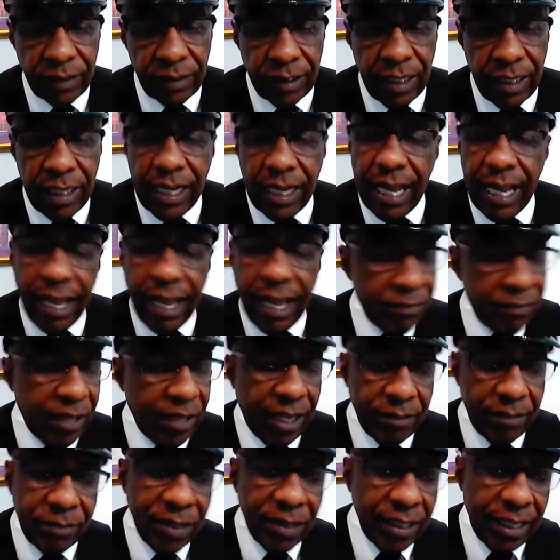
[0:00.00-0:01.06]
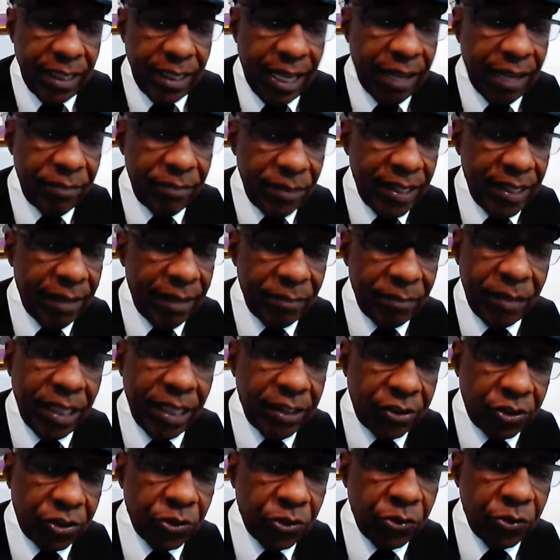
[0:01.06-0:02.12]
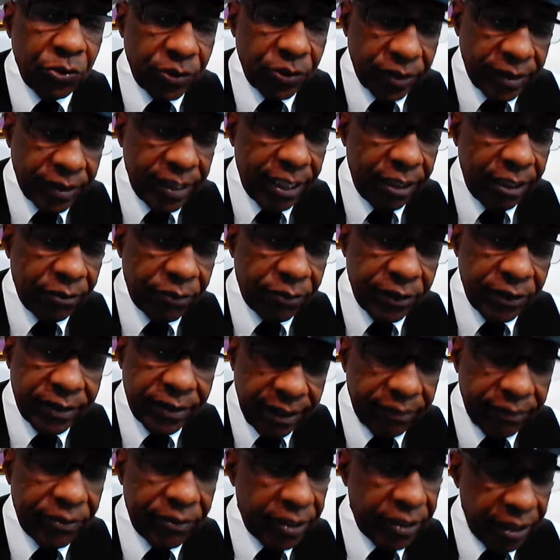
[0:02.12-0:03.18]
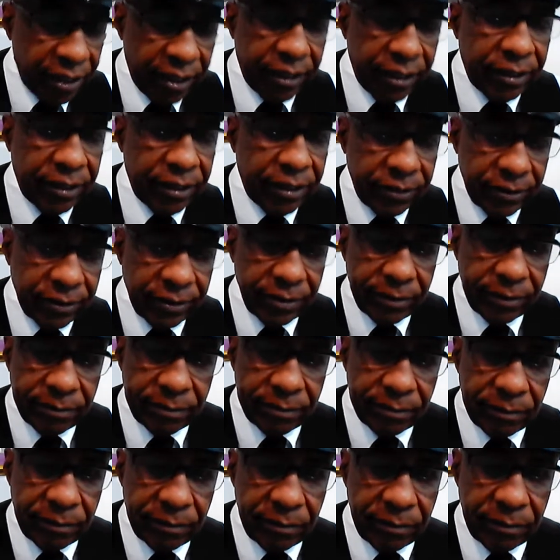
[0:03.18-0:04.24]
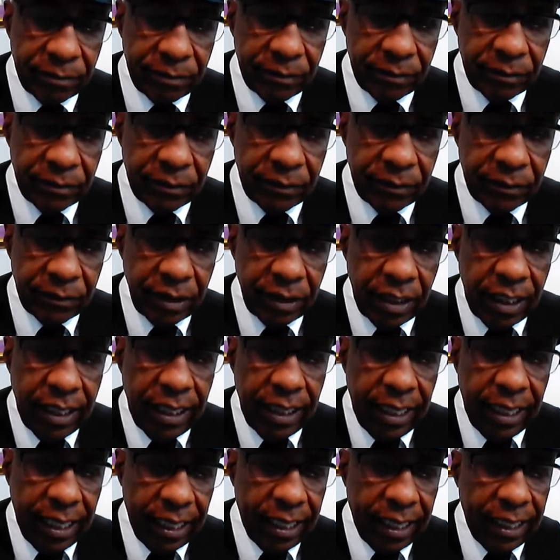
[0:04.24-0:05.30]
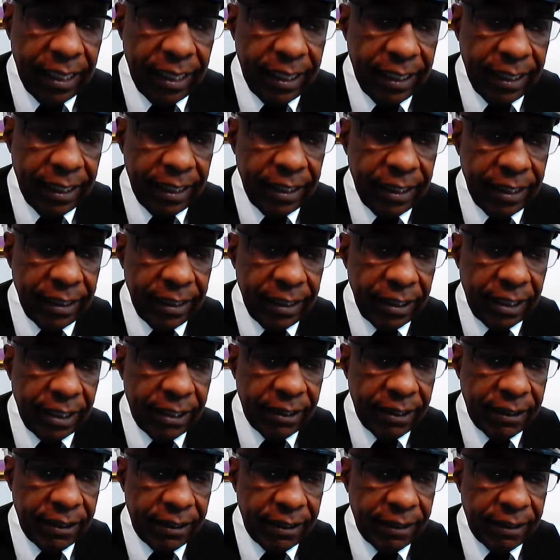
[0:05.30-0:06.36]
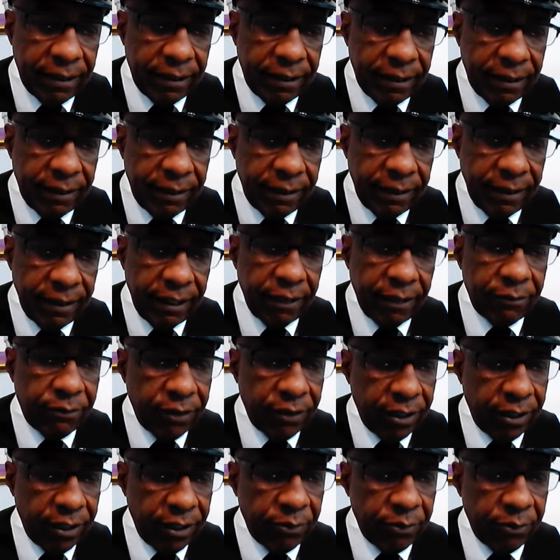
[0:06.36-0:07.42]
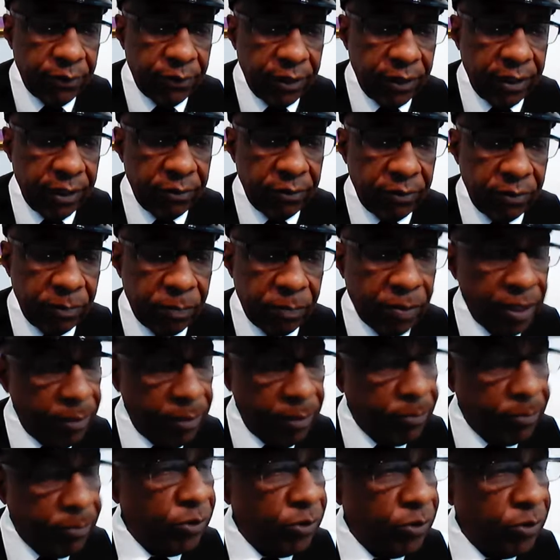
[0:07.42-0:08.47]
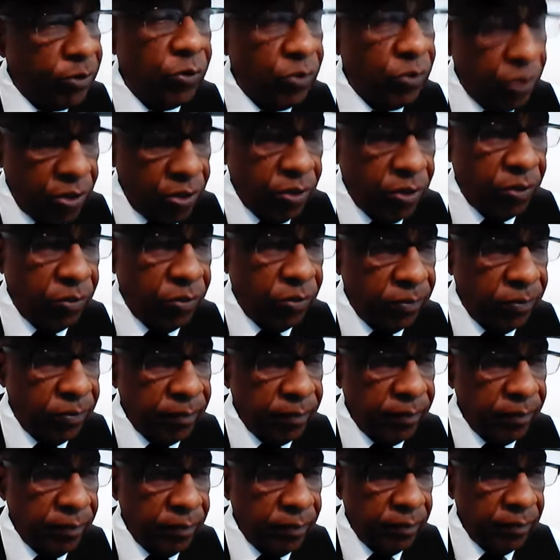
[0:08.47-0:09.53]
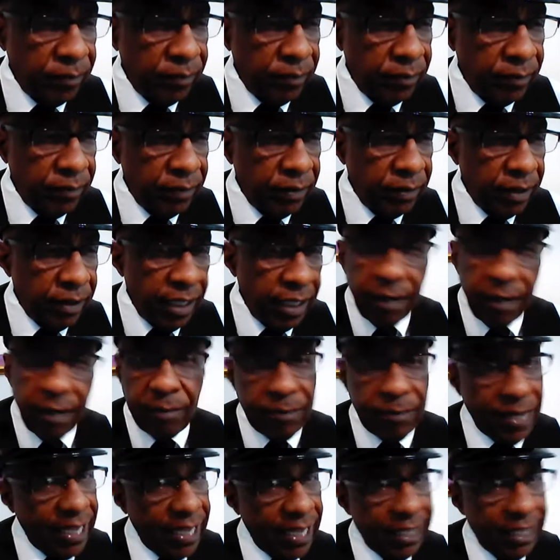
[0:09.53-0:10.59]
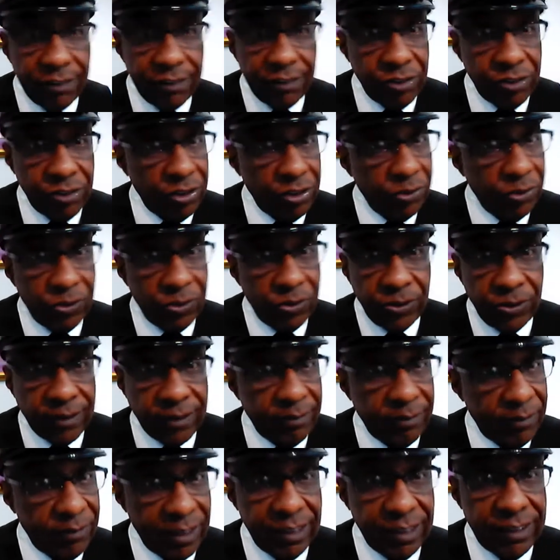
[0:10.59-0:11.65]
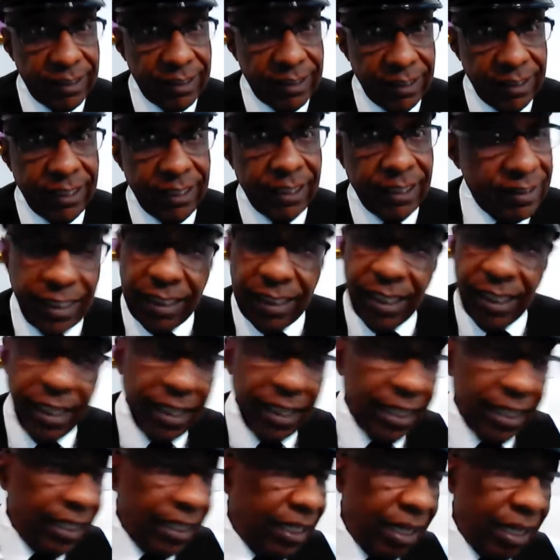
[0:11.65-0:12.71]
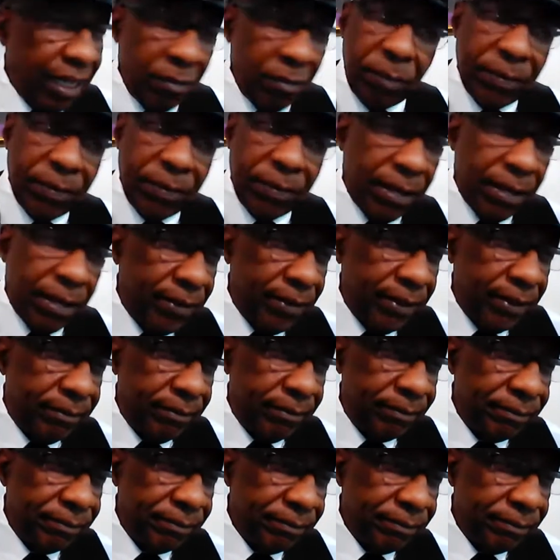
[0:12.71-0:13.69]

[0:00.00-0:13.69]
I've been at my tours now for 7 years. And if people don't know, Black History Tours of DC exist, and I'm gonna pop up.